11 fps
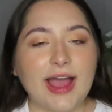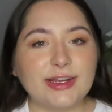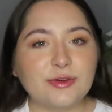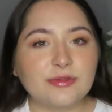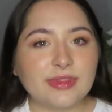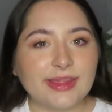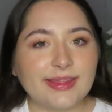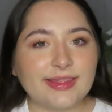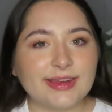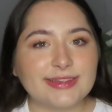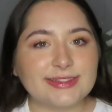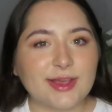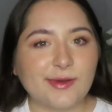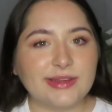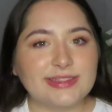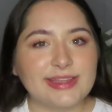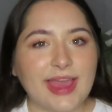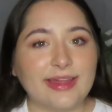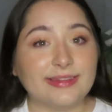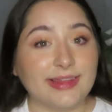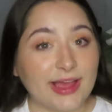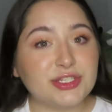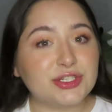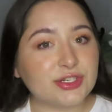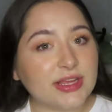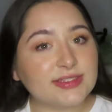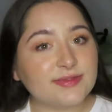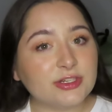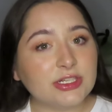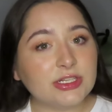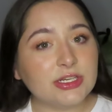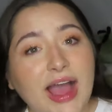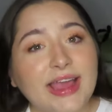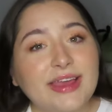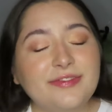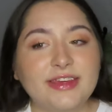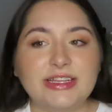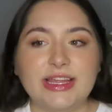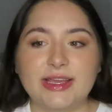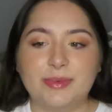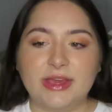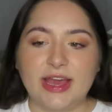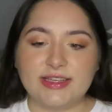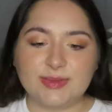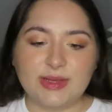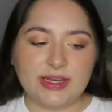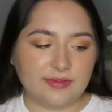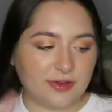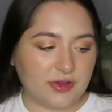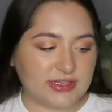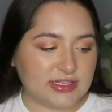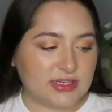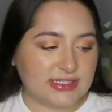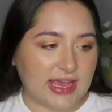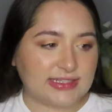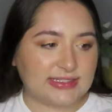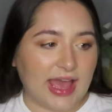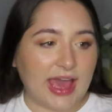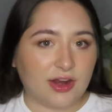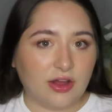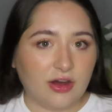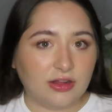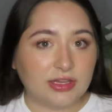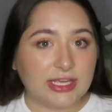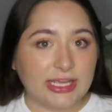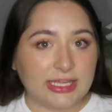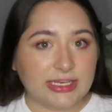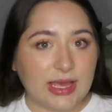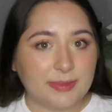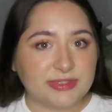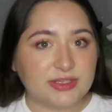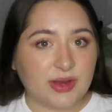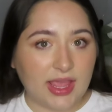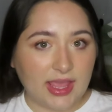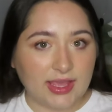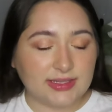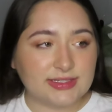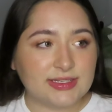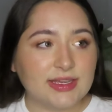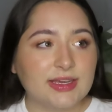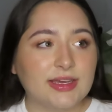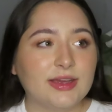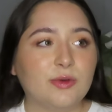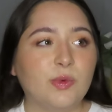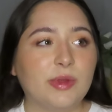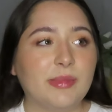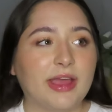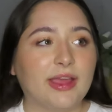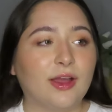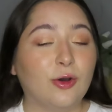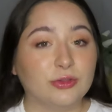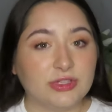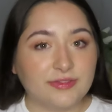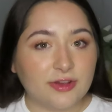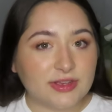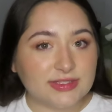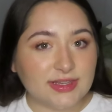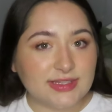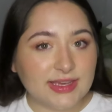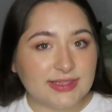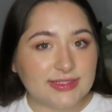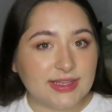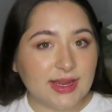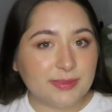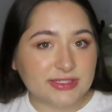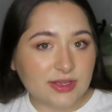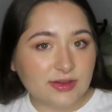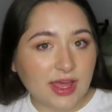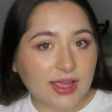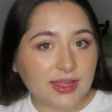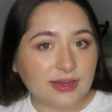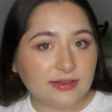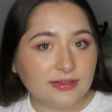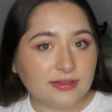I don't think that it's going to get less stressful. I feel like because we didn't focus on Dex at all in episode 8, we might only focus on Dex in episode 9.